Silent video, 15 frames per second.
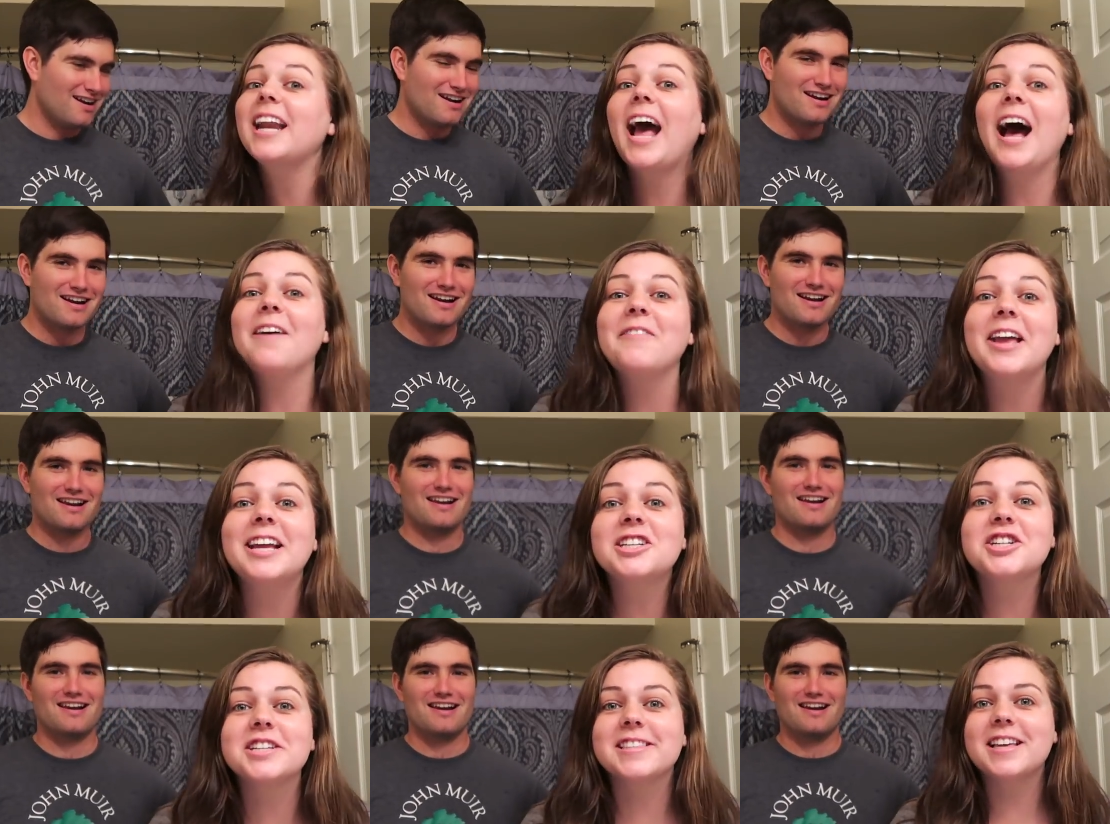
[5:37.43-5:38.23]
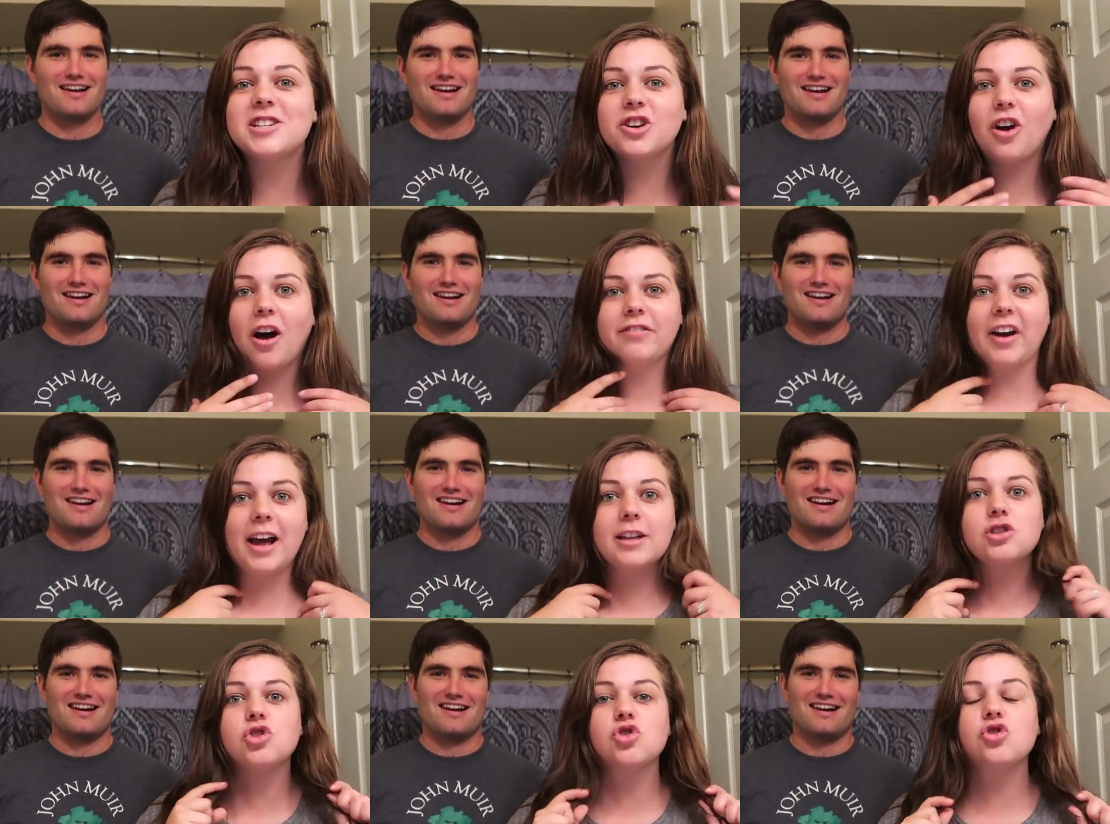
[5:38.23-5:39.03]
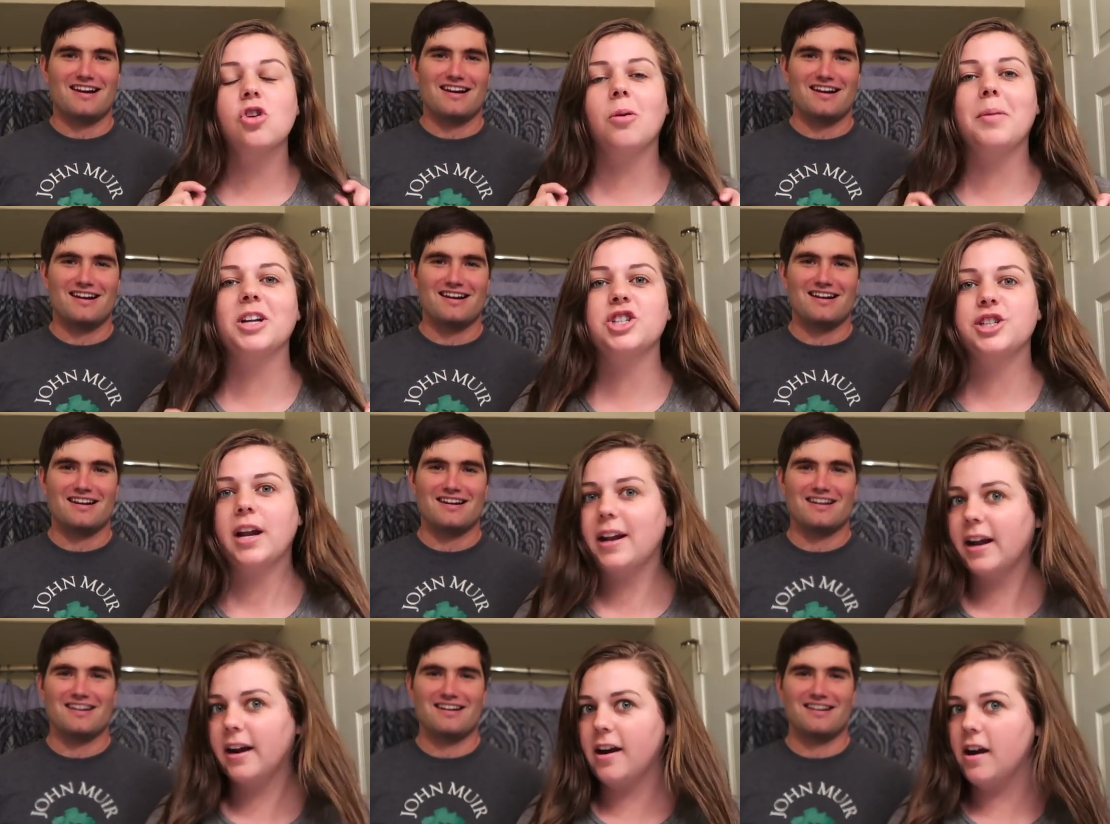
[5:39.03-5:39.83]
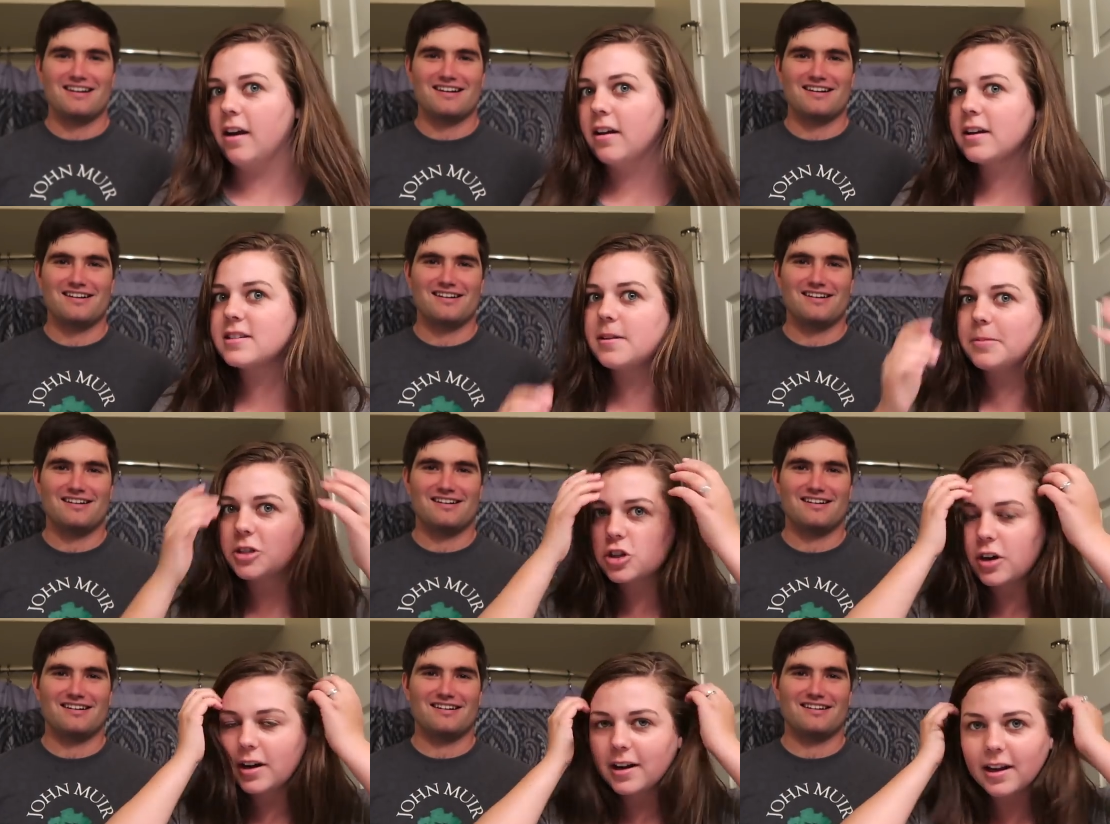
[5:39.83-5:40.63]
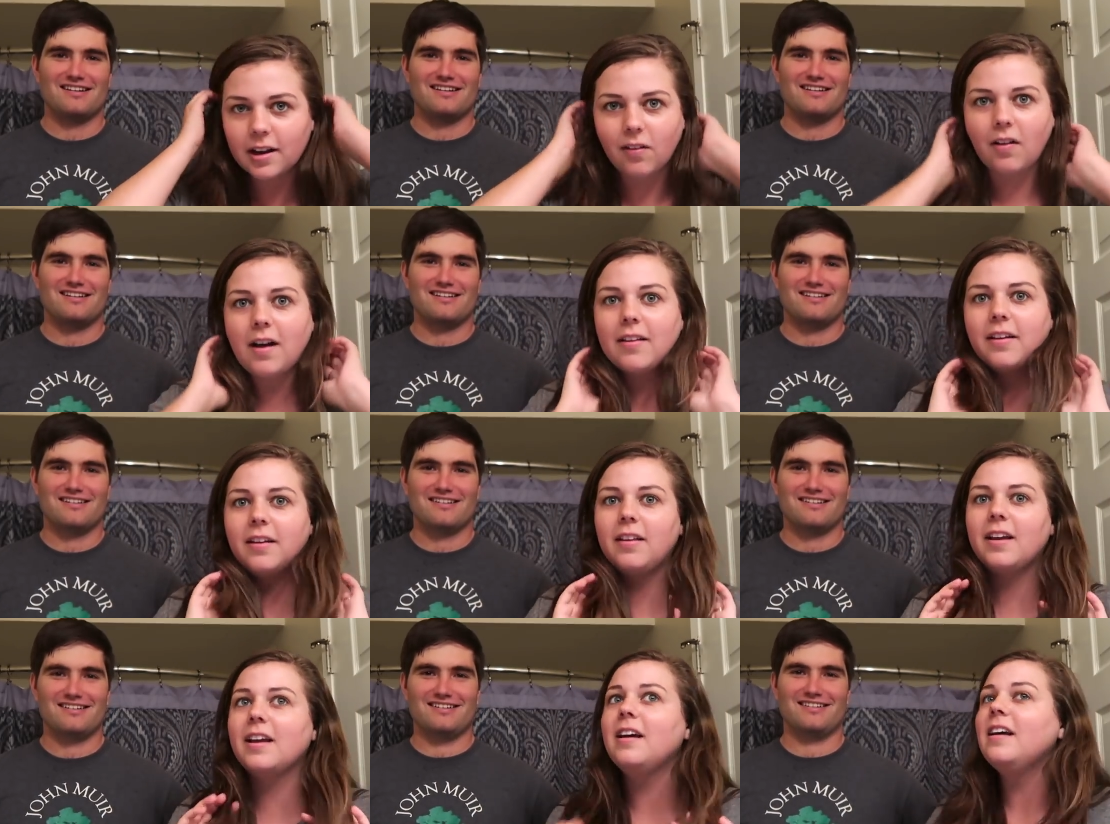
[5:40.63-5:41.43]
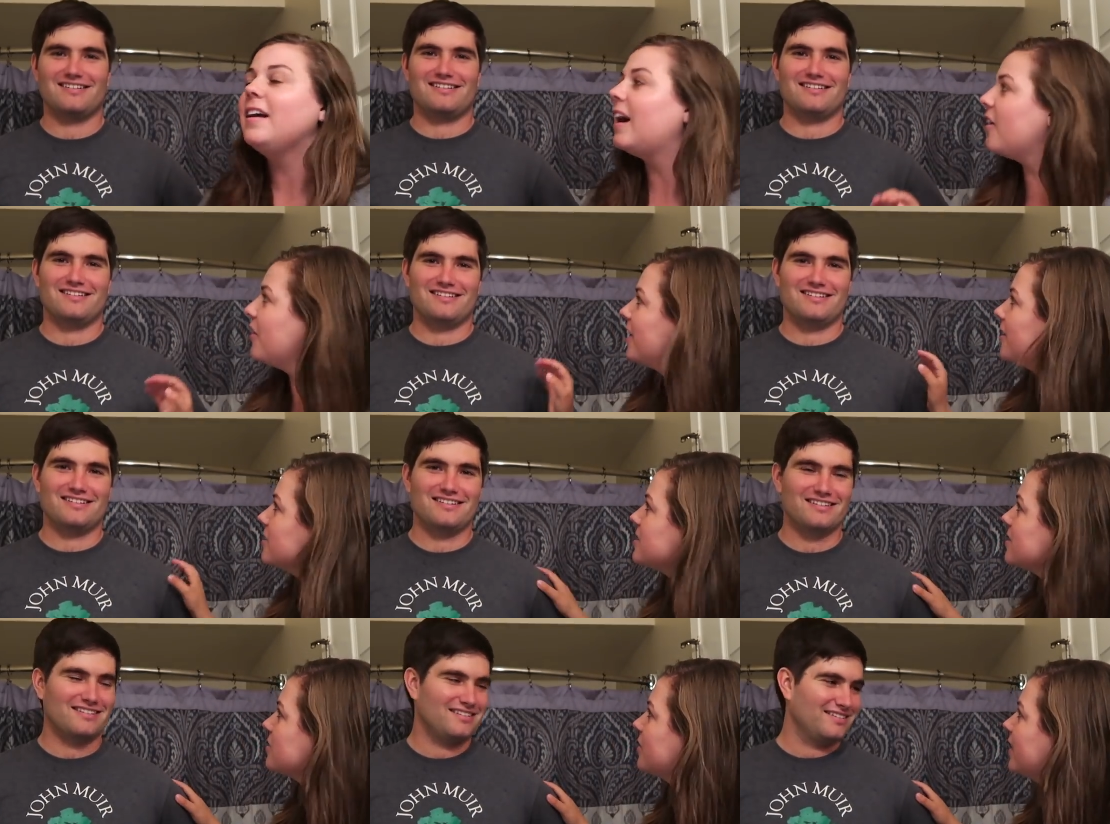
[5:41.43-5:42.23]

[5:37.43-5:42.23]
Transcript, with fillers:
Speaker 1: and a half inches they took off. I had so much dead hair because I've been straightening it a lot lately. I think yours looks